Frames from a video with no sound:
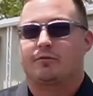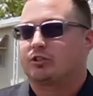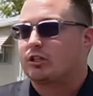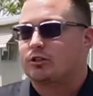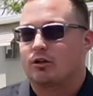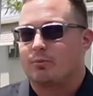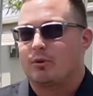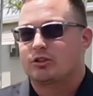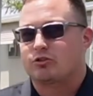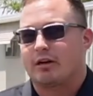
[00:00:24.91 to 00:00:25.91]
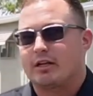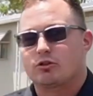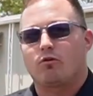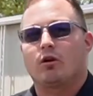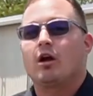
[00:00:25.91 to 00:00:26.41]
of 600 plus credit
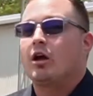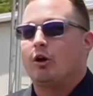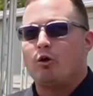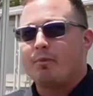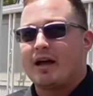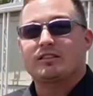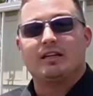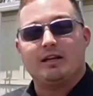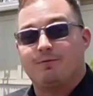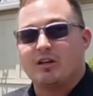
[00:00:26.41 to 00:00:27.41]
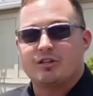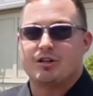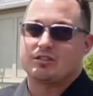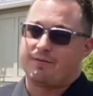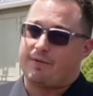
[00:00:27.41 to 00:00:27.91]
score, no past
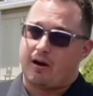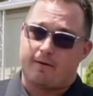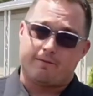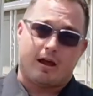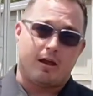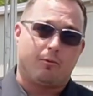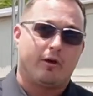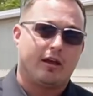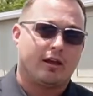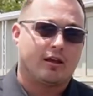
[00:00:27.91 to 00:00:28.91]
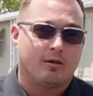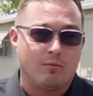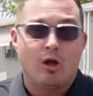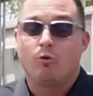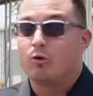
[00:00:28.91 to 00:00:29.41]
evictions, and verifiable
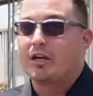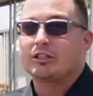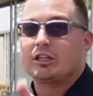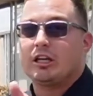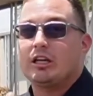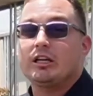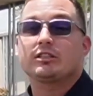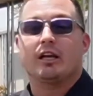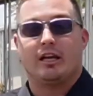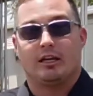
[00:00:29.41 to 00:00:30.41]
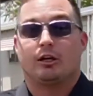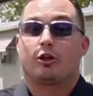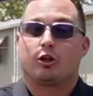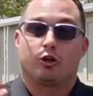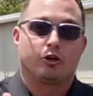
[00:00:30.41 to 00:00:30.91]
income, we'll get your keys in
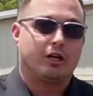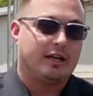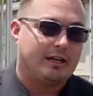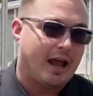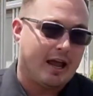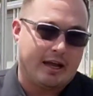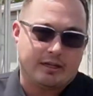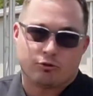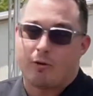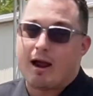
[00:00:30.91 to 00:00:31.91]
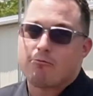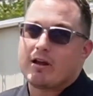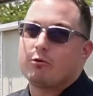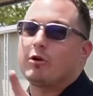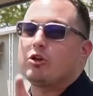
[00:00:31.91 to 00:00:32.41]
30 days. Why
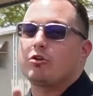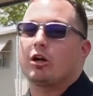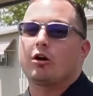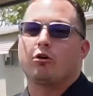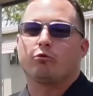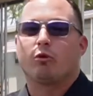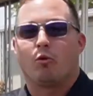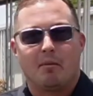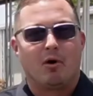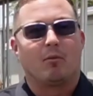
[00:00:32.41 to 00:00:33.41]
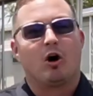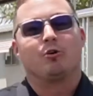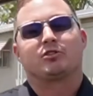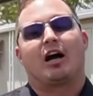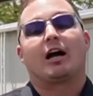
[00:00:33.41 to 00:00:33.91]
rent when you could own with
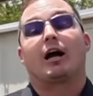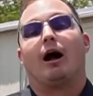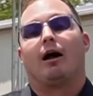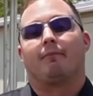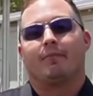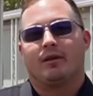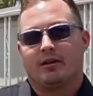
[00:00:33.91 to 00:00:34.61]
WinMobileHomes.com?